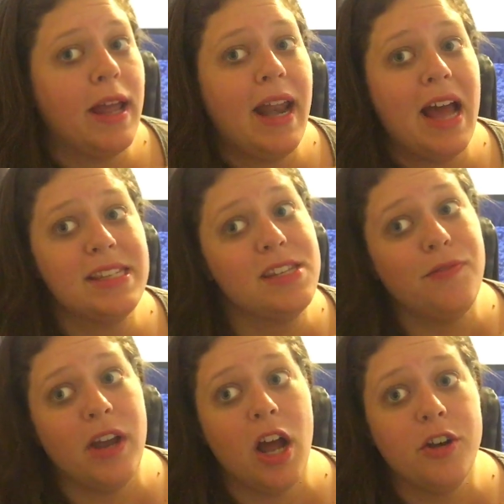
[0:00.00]
It has to
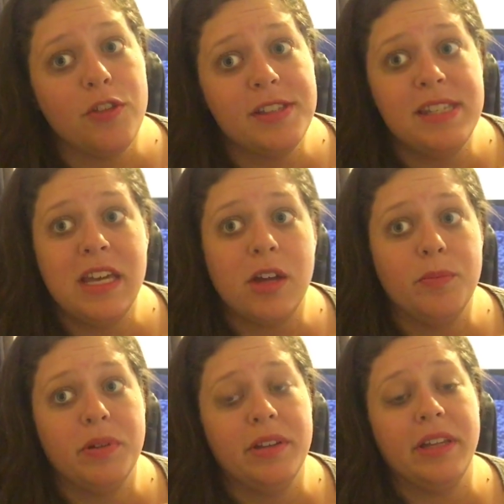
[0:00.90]
fit under the seat
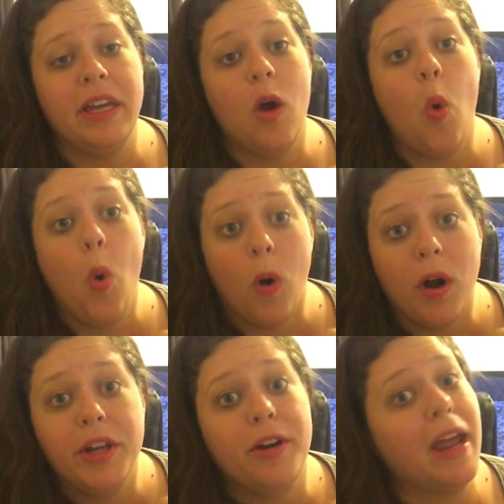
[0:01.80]
completely,
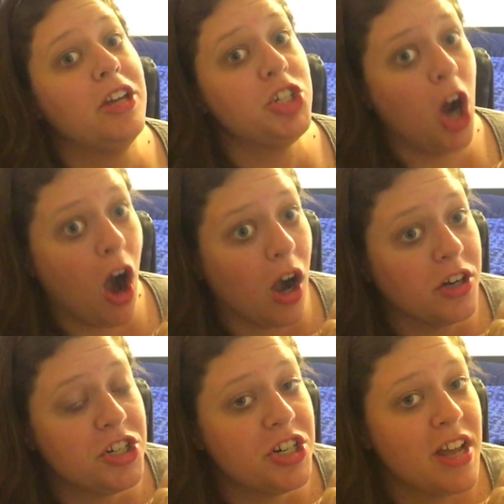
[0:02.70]
or you'll get
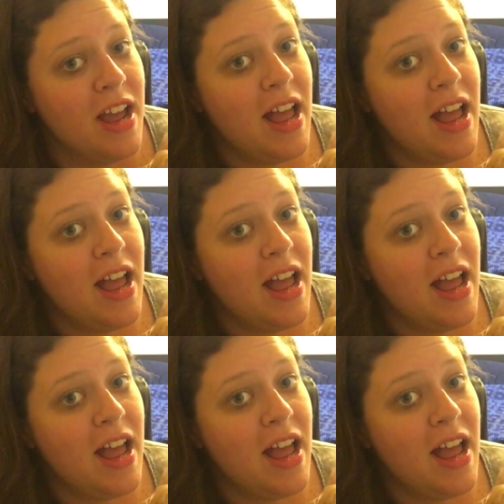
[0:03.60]
charged.